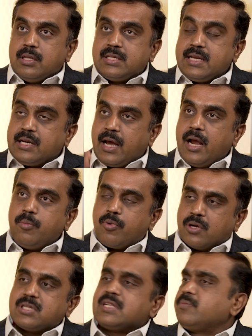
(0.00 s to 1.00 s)
This entire
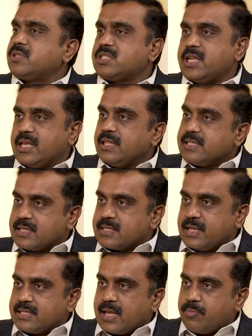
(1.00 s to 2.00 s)
process, I'm just taking this as
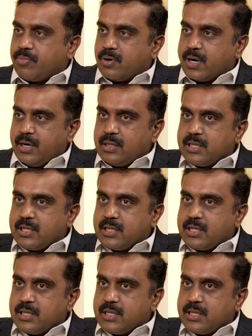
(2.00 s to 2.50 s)
an example, right?